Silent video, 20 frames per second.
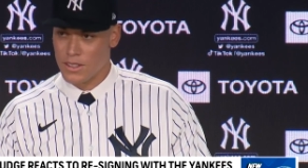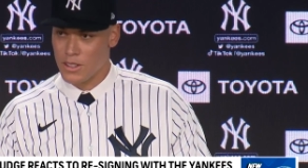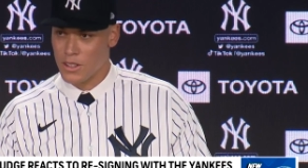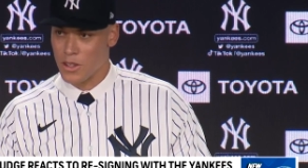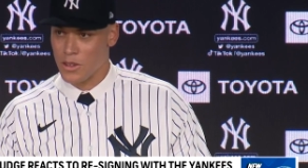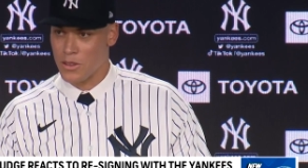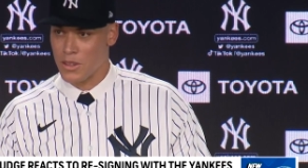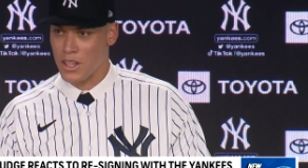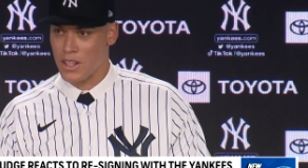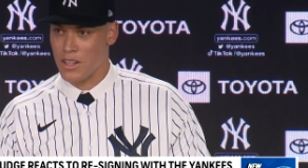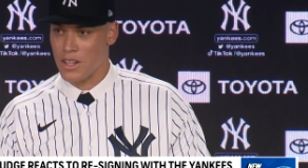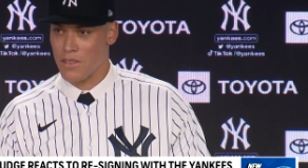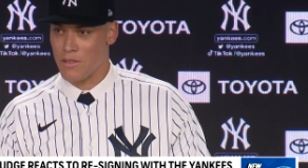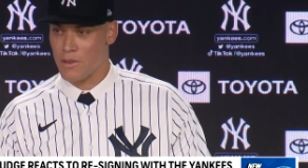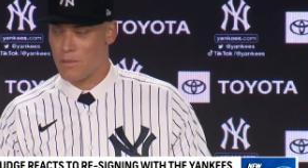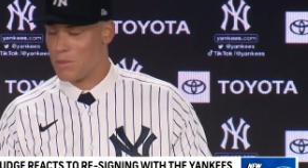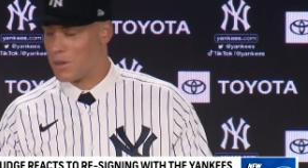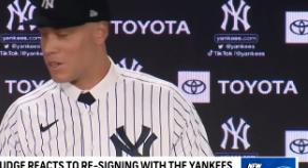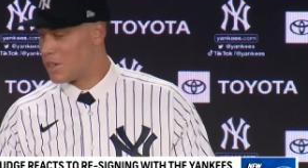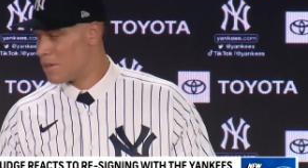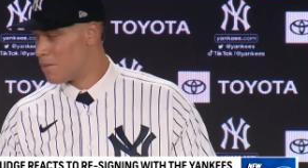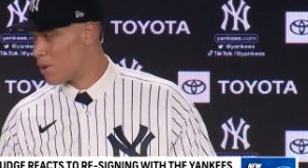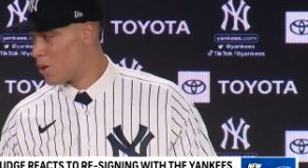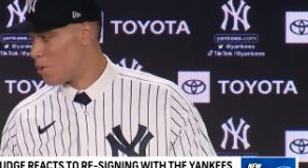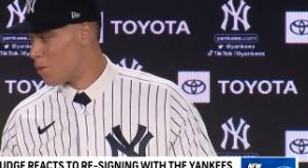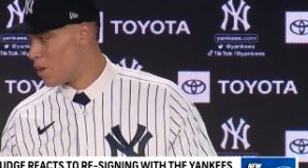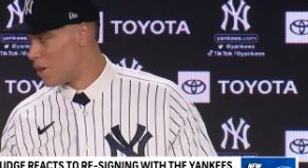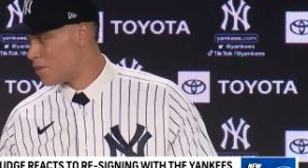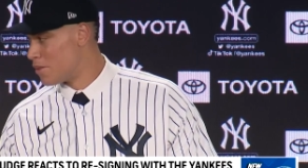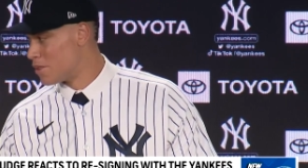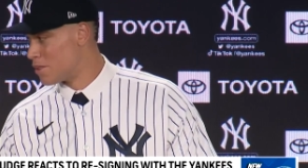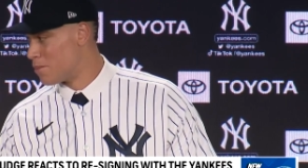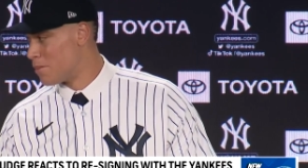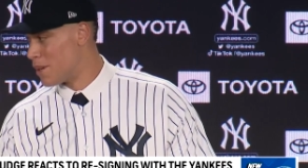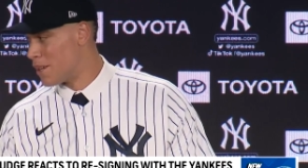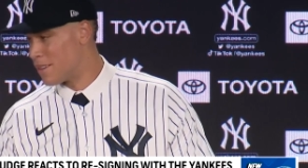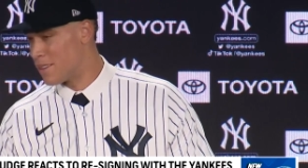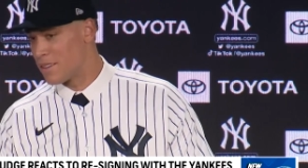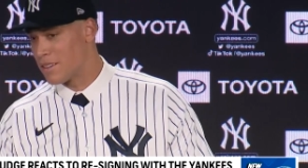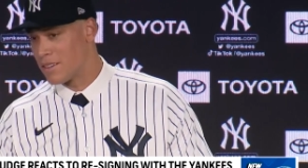You know, thank you to everybody, my wife
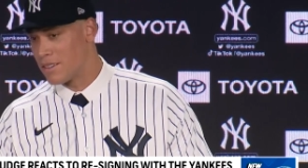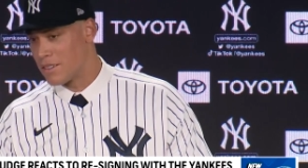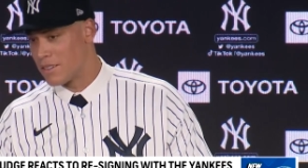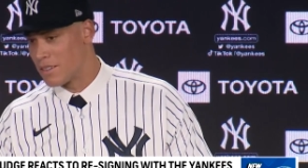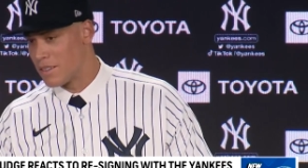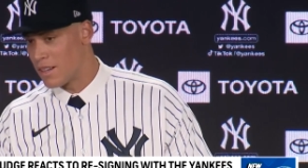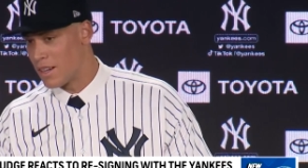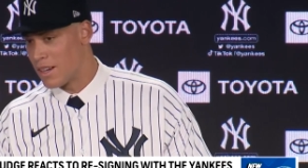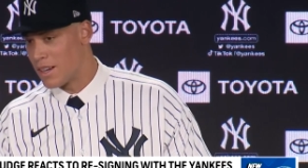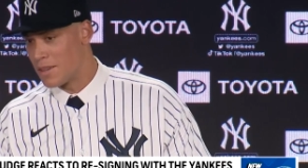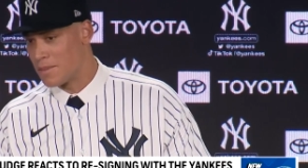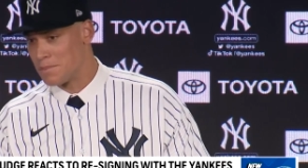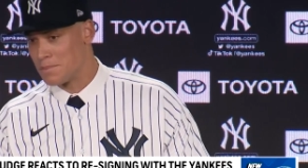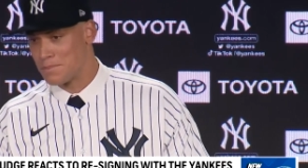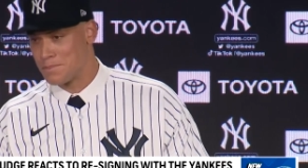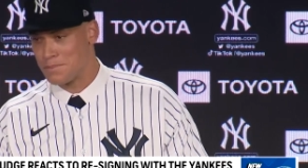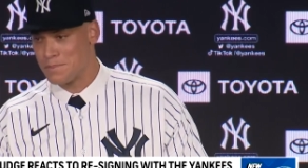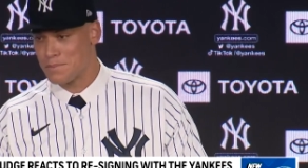Samantha, um,